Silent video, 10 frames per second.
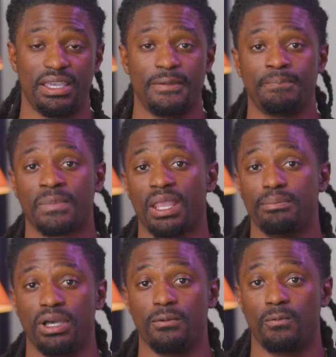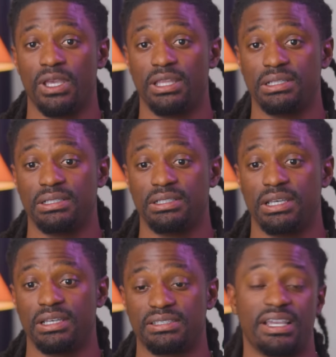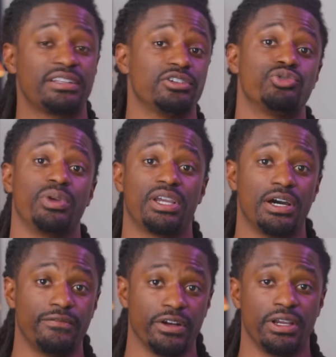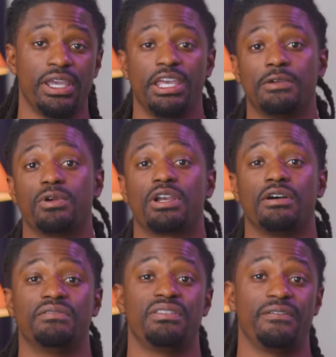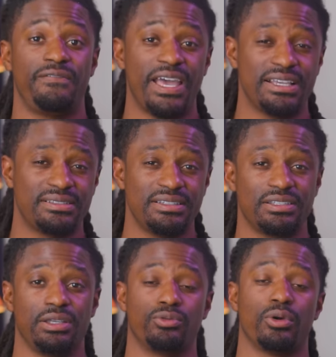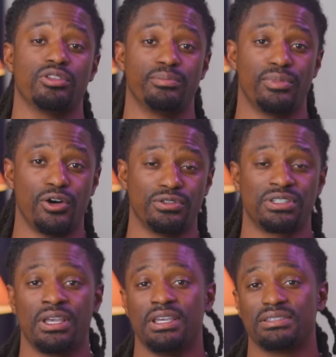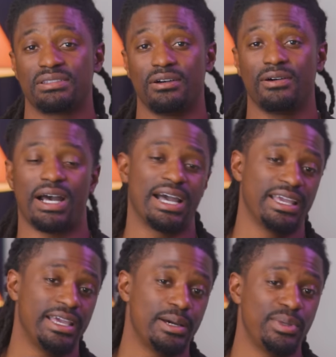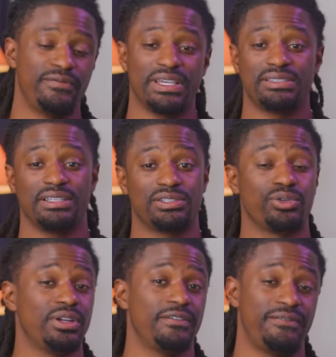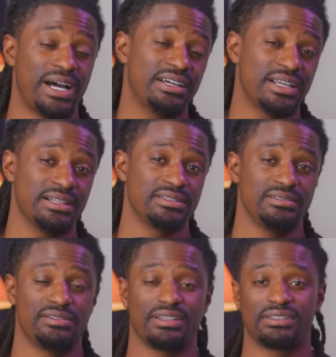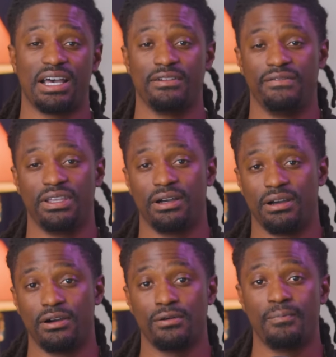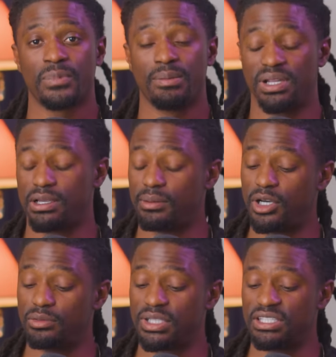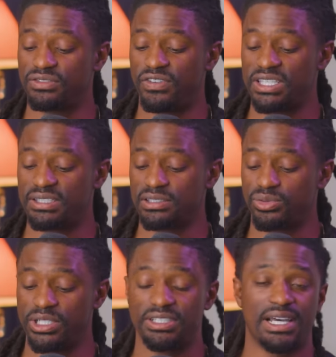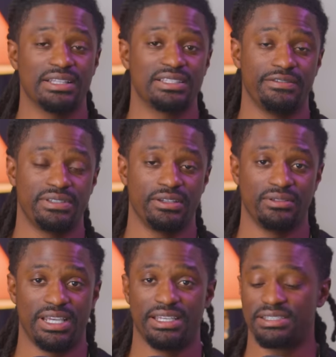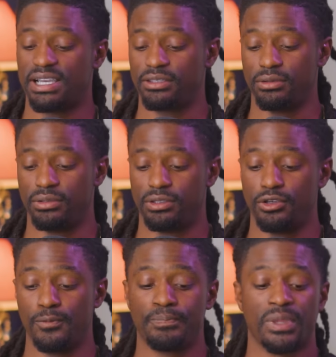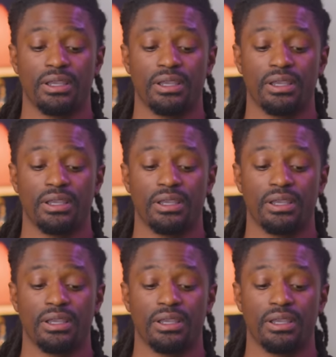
hit. But when the sectors recover, it recovers the fastest and grow the most. So I am investing $25 inside of VOO, but I'm only investing $20 every single day inside QQQ,